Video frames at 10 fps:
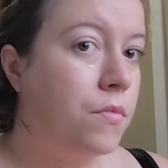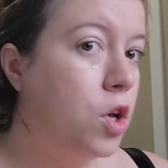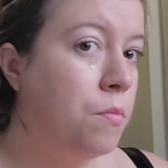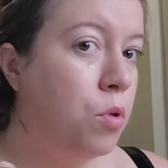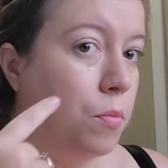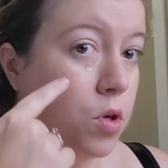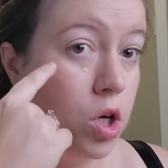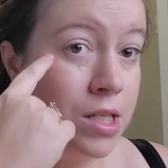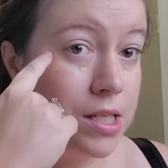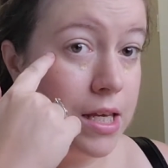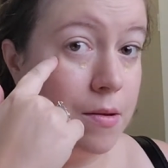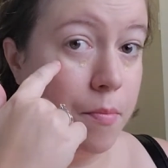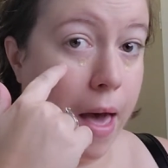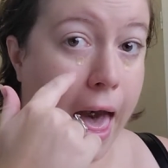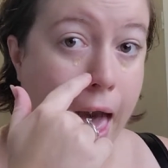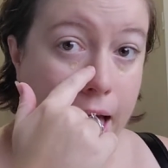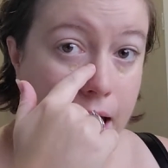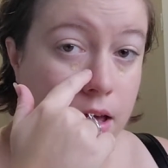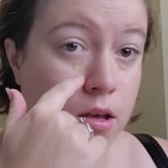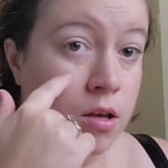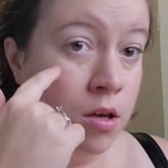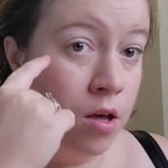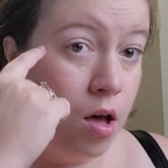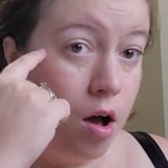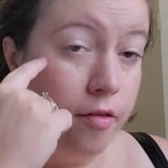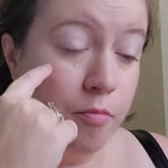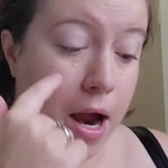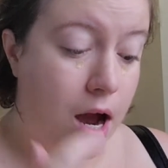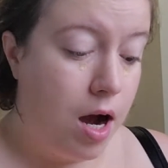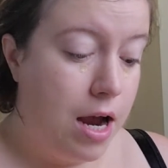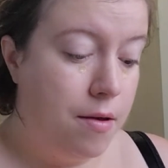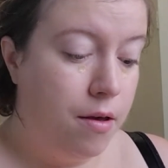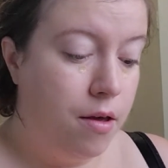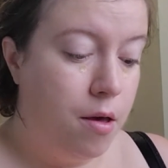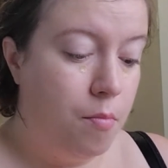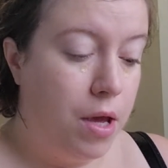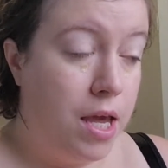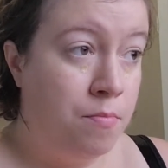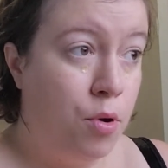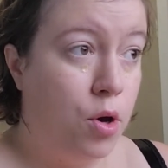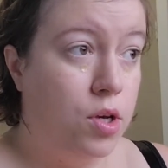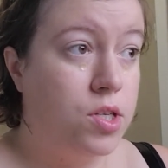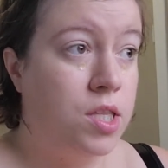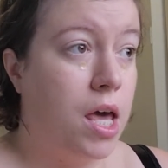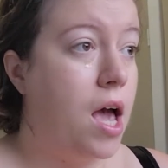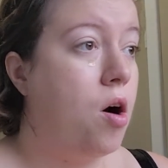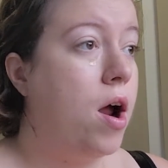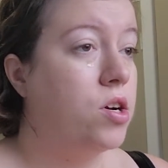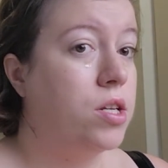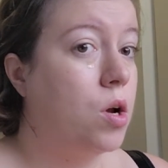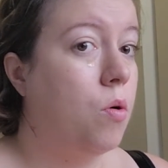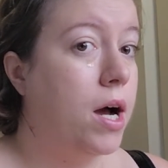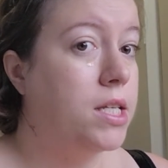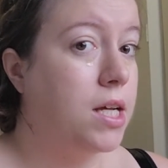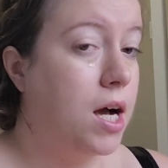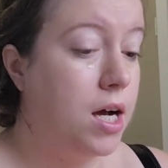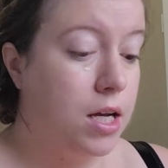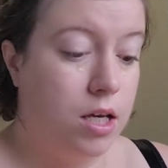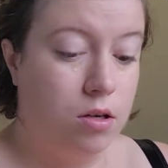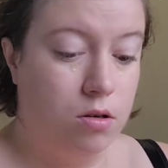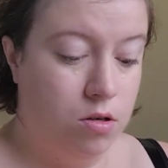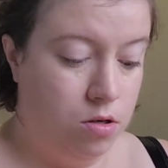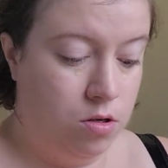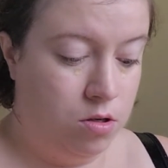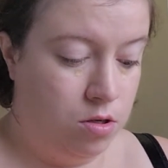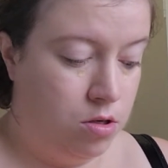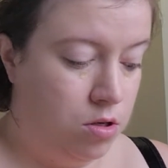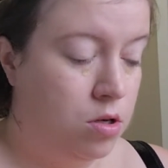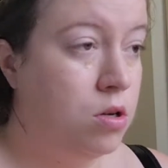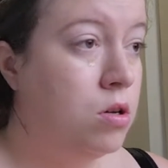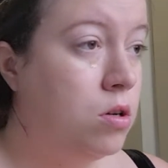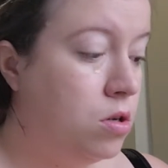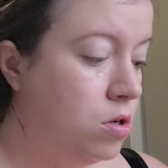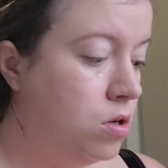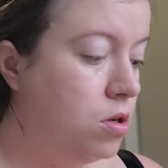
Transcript: can see the bag of my eye. But in person, they are actually quite dark. So